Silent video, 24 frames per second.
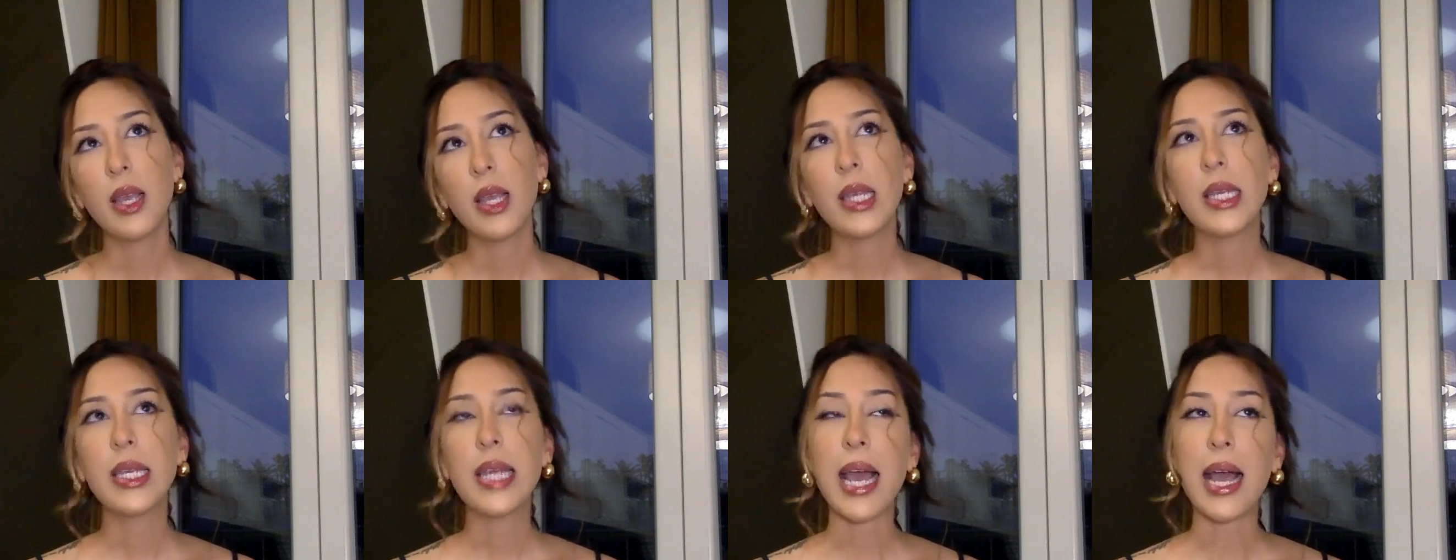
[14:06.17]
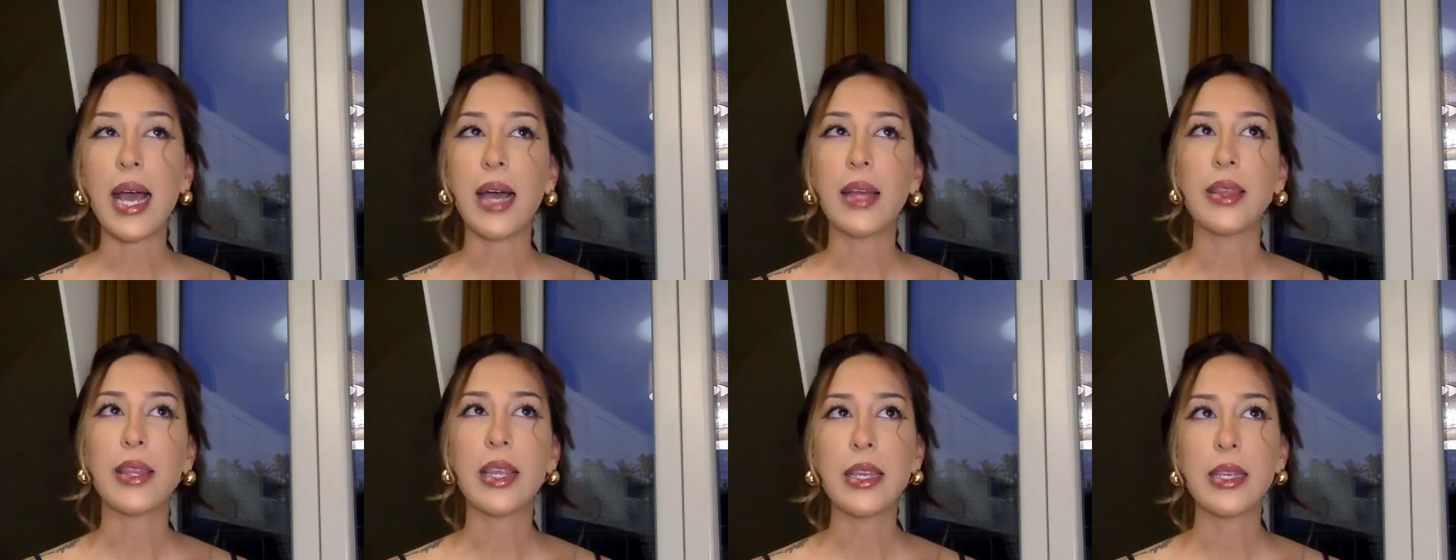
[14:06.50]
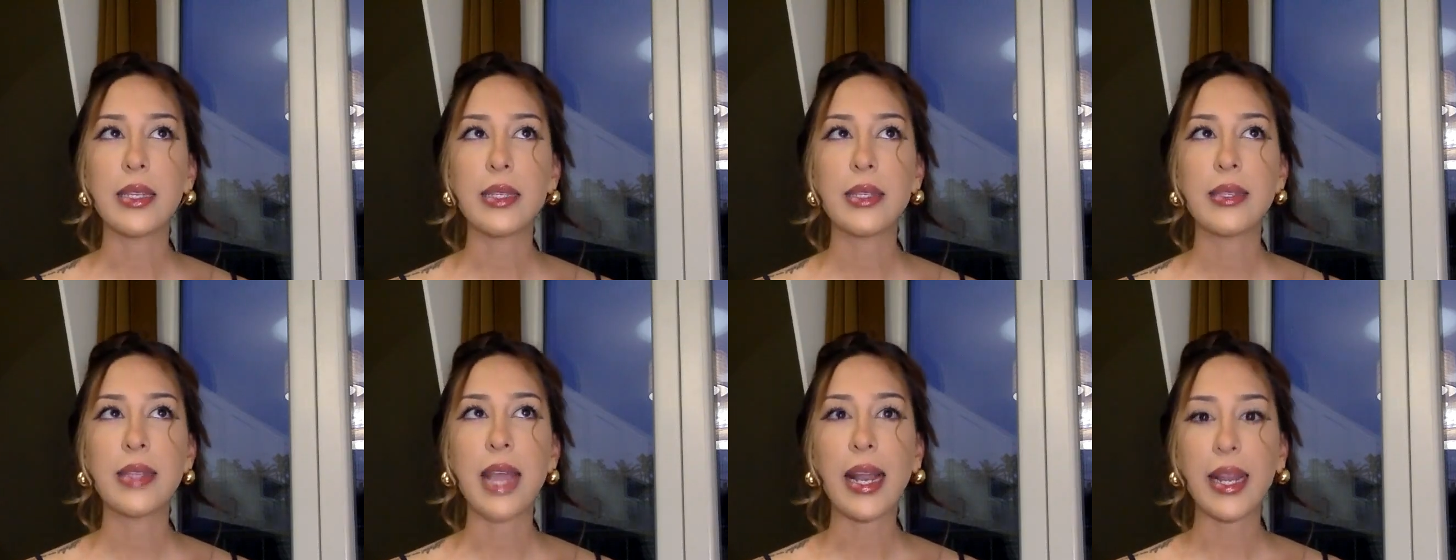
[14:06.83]
Yeah,
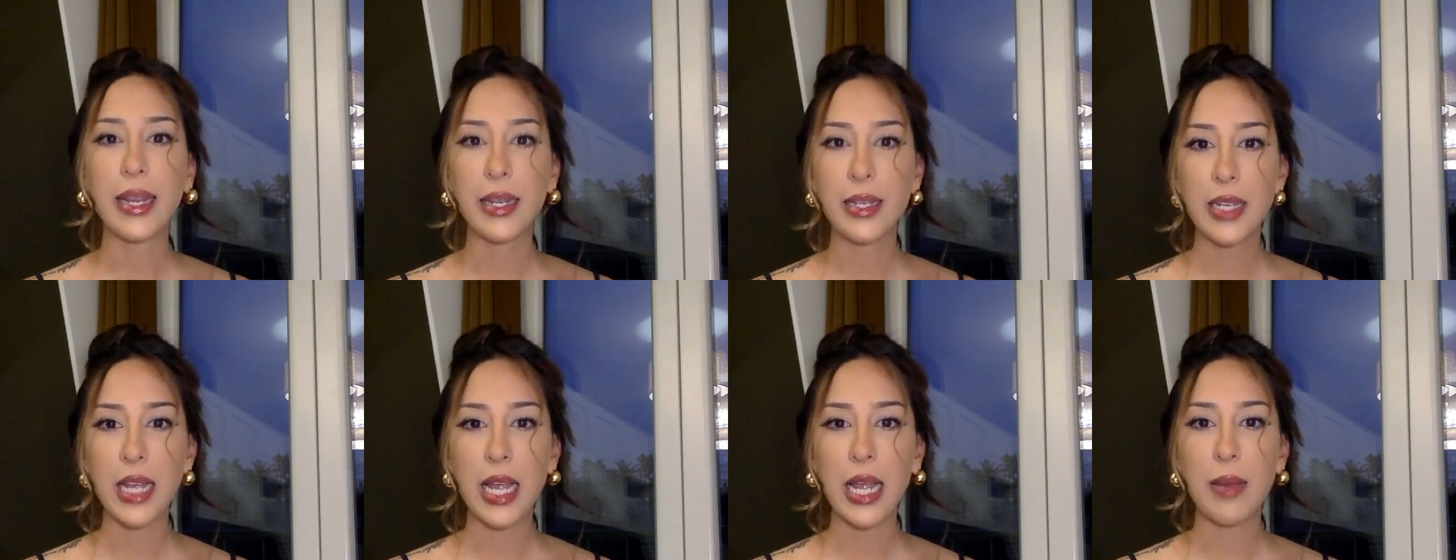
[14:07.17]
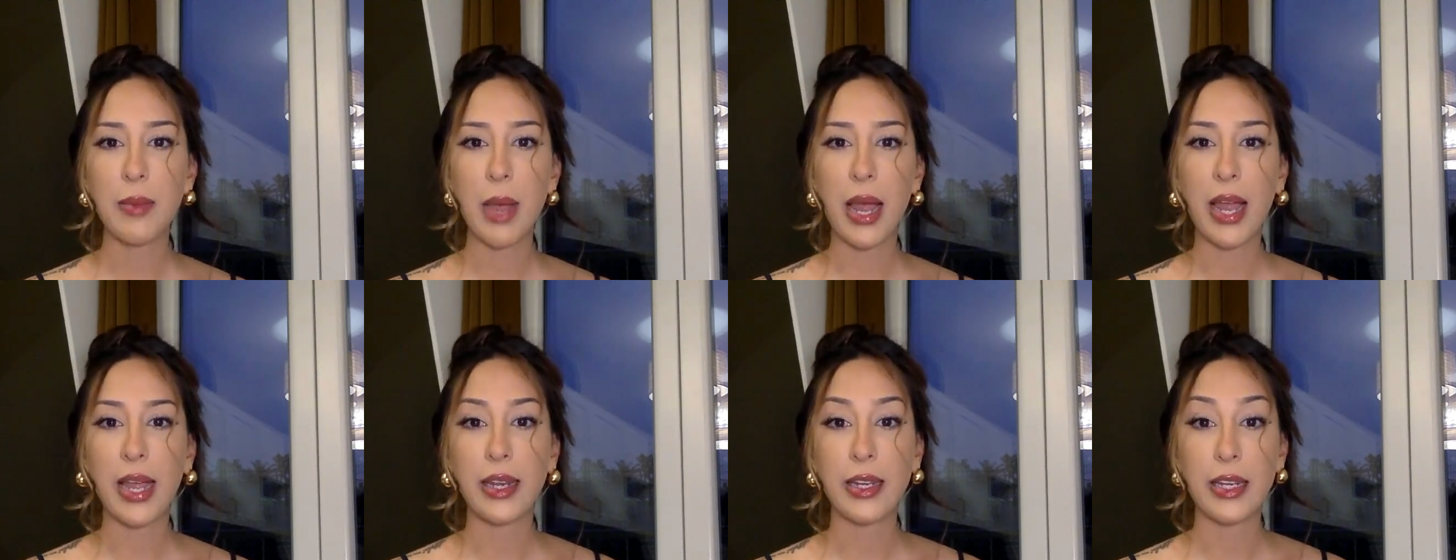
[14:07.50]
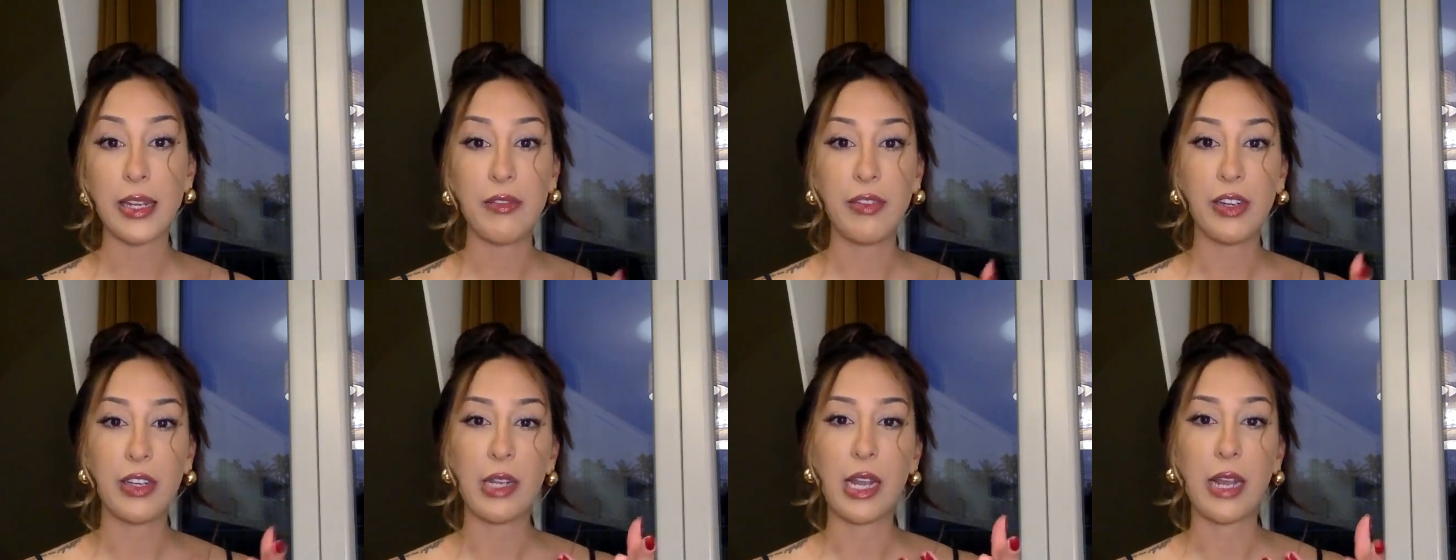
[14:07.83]
the second time I
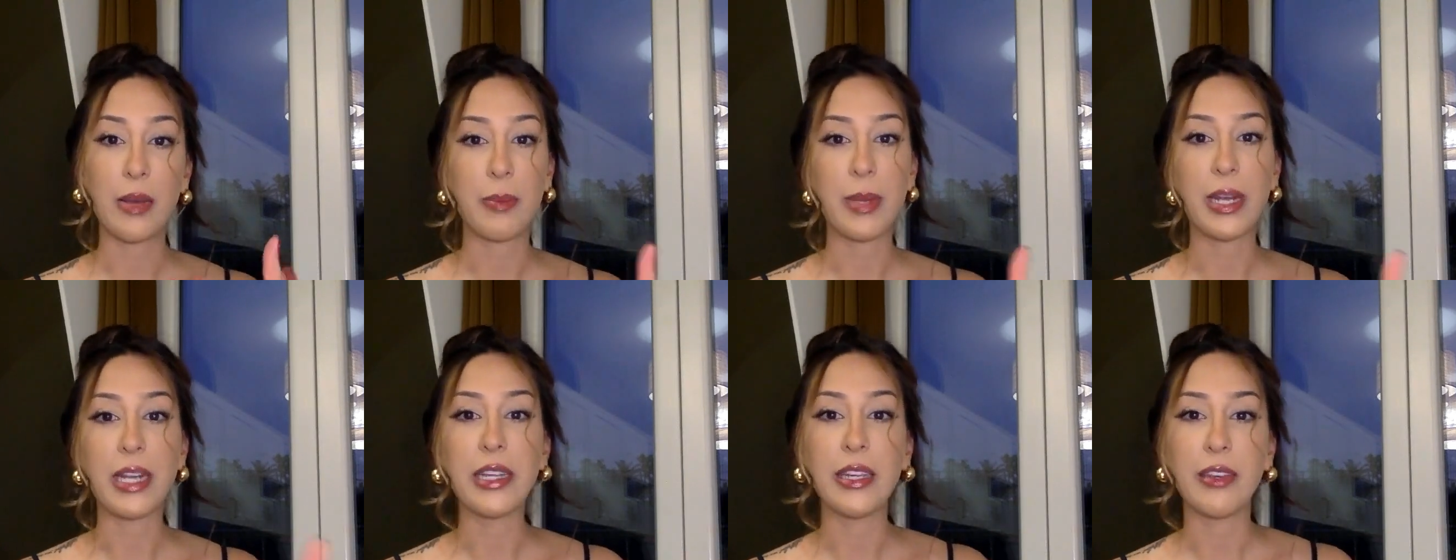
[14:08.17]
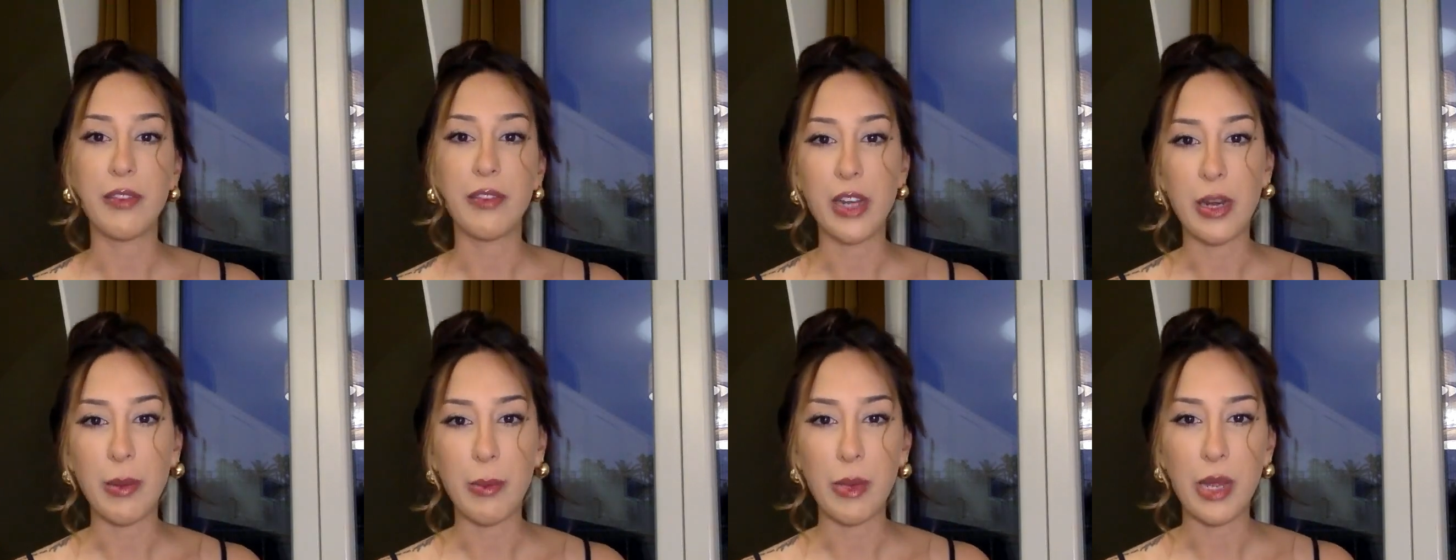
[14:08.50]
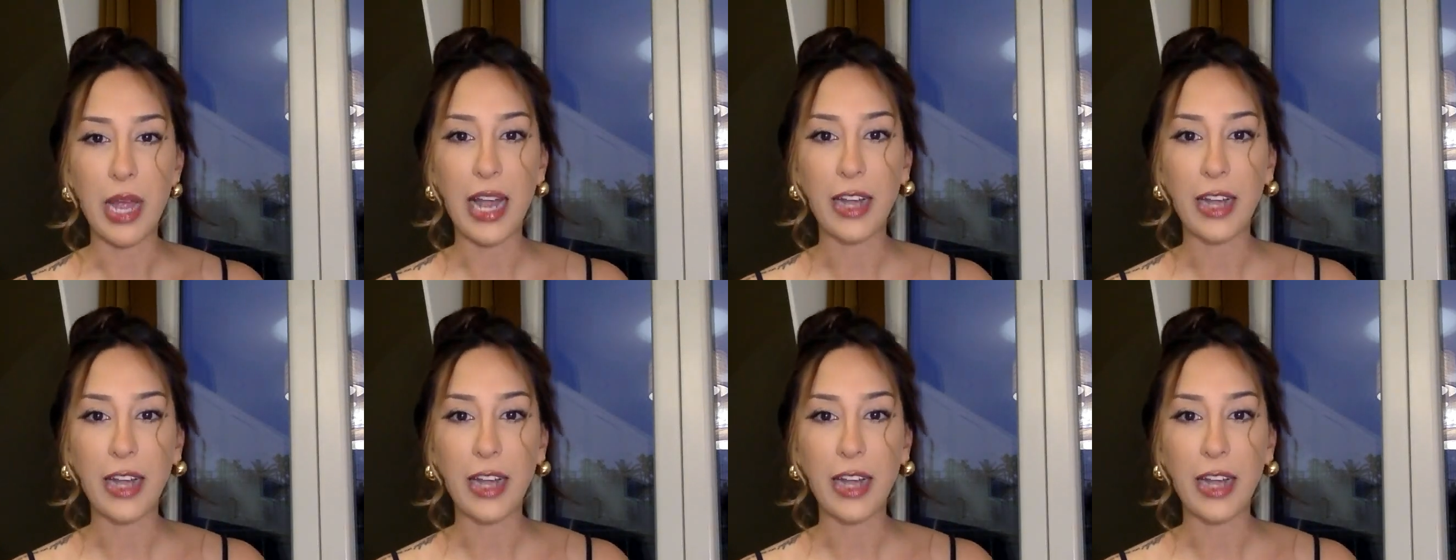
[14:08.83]
had even like been given